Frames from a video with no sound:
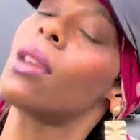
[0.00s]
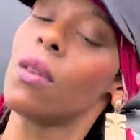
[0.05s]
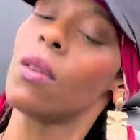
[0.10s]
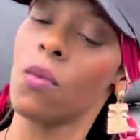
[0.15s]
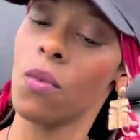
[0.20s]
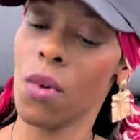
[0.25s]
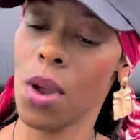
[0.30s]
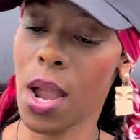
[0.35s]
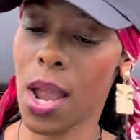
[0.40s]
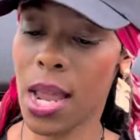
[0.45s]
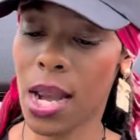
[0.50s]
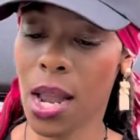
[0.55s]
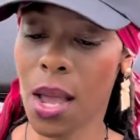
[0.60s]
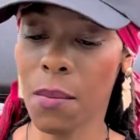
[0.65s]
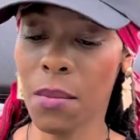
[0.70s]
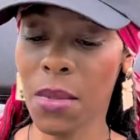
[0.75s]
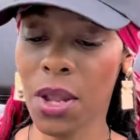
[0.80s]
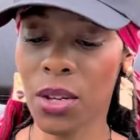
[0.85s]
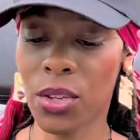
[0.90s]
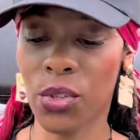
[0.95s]
Right,
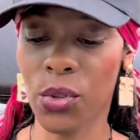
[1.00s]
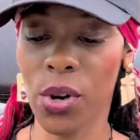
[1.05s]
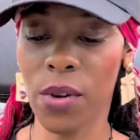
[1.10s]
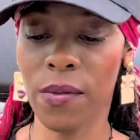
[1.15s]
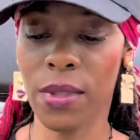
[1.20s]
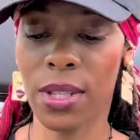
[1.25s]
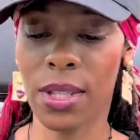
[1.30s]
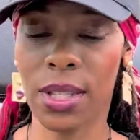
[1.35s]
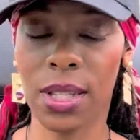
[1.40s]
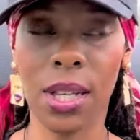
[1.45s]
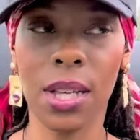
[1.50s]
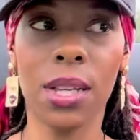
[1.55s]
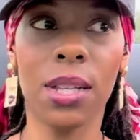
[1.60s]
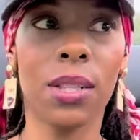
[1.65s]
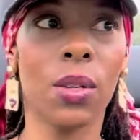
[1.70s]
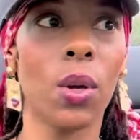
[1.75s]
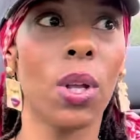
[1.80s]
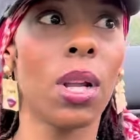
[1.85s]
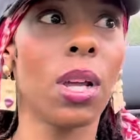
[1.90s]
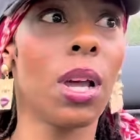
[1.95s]
I'm not sure if the
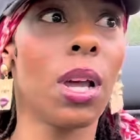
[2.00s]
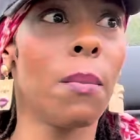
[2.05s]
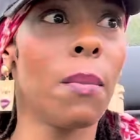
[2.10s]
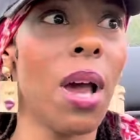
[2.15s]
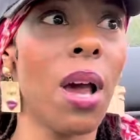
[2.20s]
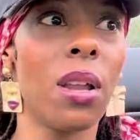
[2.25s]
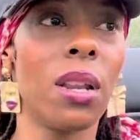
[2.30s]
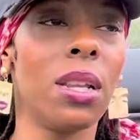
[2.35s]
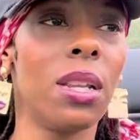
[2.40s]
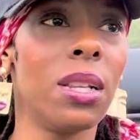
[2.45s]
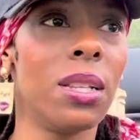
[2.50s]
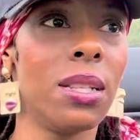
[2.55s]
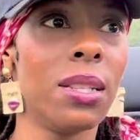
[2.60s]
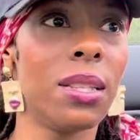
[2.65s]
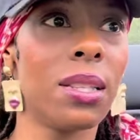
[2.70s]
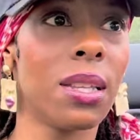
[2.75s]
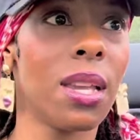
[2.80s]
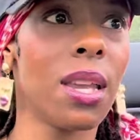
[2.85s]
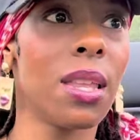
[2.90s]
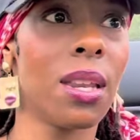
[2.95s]
sun's gonna come out. It didn't
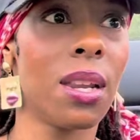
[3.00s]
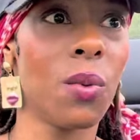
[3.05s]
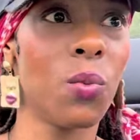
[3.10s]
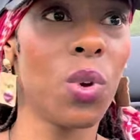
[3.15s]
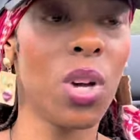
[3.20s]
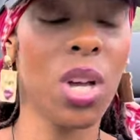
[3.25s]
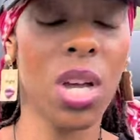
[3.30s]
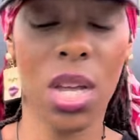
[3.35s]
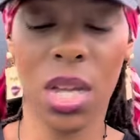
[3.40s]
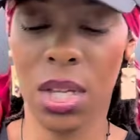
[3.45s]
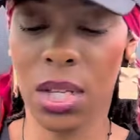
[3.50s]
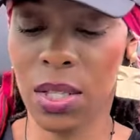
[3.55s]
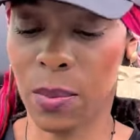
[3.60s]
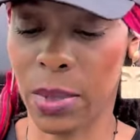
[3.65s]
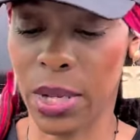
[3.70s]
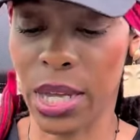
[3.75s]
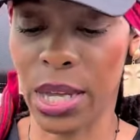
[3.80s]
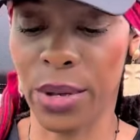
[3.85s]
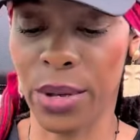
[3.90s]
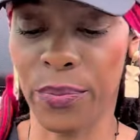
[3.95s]
say that it was,
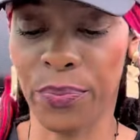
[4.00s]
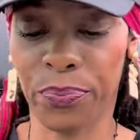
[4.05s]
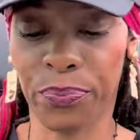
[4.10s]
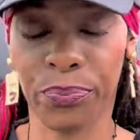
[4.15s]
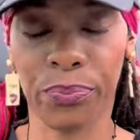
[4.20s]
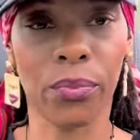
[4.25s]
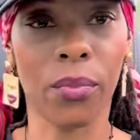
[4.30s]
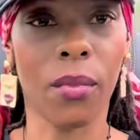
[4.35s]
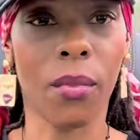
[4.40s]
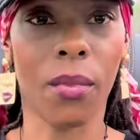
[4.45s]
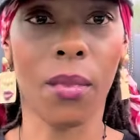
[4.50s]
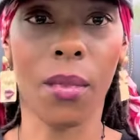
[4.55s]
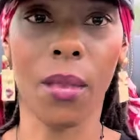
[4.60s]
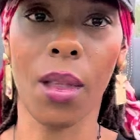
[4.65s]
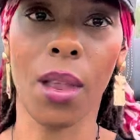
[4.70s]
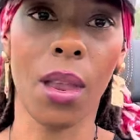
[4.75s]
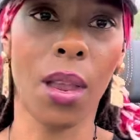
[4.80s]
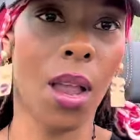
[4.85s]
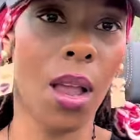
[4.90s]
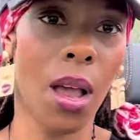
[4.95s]
but
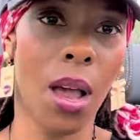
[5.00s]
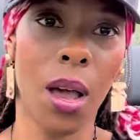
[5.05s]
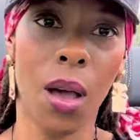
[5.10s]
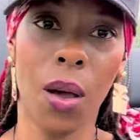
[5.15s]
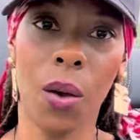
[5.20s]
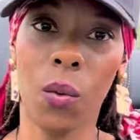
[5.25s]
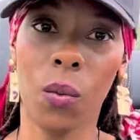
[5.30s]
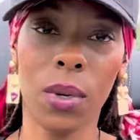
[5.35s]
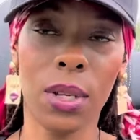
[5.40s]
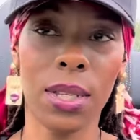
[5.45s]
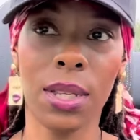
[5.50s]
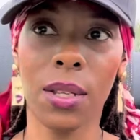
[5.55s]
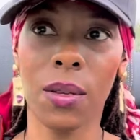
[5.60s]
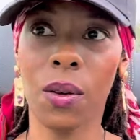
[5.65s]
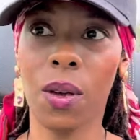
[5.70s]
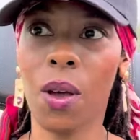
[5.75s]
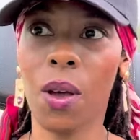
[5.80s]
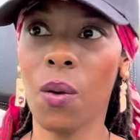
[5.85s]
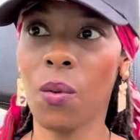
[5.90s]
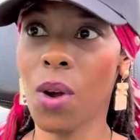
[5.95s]
we
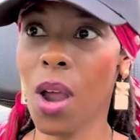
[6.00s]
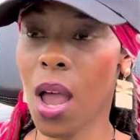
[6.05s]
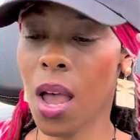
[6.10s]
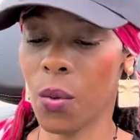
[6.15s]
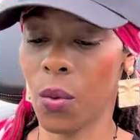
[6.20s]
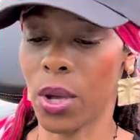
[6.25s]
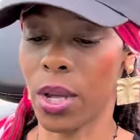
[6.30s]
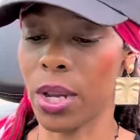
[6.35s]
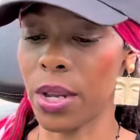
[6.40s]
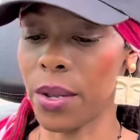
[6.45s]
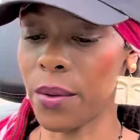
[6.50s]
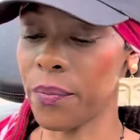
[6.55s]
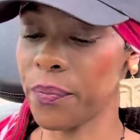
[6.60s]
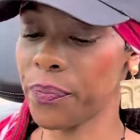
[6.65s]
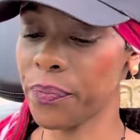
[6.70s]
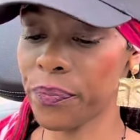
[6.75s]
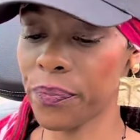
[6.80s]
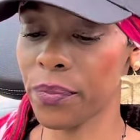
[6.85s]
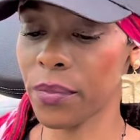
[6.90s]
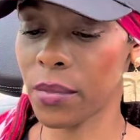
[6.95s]
still gonna rock with it.
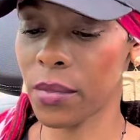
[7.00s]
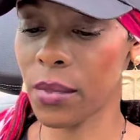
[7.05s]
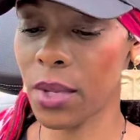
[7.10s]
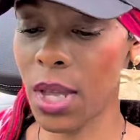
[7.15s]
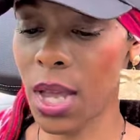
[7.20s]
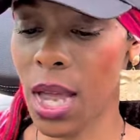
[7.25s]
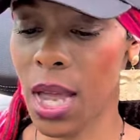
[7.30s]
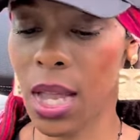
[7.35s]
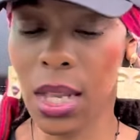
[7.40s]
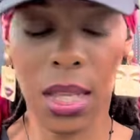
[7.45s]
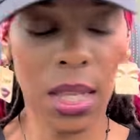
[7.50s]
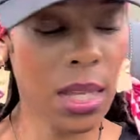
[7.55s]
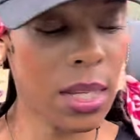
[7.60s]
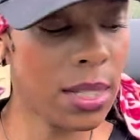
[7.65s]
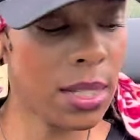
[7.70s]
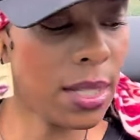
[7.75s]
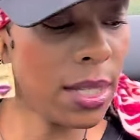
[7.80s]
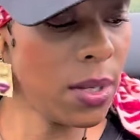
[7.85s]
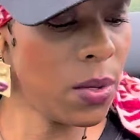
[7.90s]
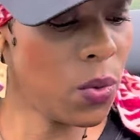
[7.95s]
Okay, let's
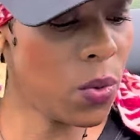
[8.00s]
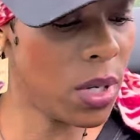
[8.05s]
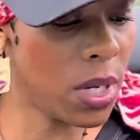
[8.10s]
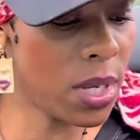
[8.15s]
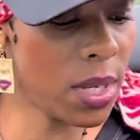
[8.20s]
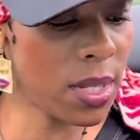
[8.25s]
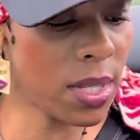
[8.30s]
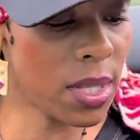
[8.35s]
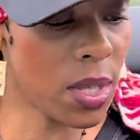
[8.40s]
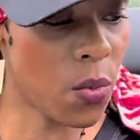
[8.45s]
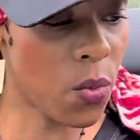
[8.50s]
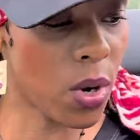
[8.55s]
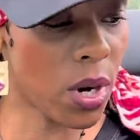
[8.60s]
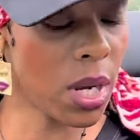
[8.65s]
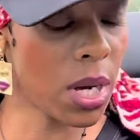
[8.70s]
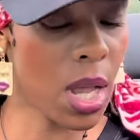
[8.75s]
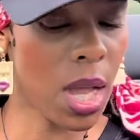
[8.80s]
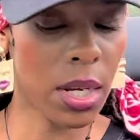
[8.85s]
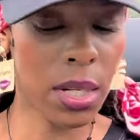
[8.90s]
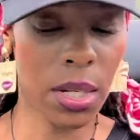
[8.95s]
see who it is that we're
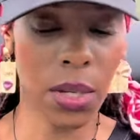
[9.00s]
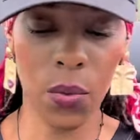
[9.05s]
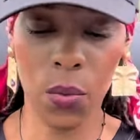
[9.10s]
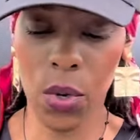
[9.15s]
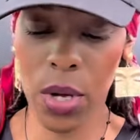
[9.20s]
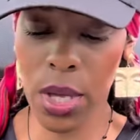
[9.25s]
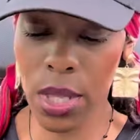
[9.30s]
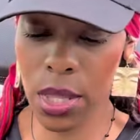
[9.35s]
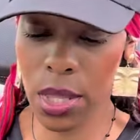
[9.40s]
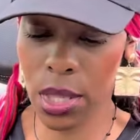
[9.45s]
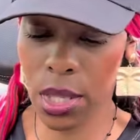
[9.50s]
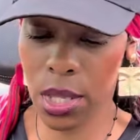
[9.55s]
connecting with.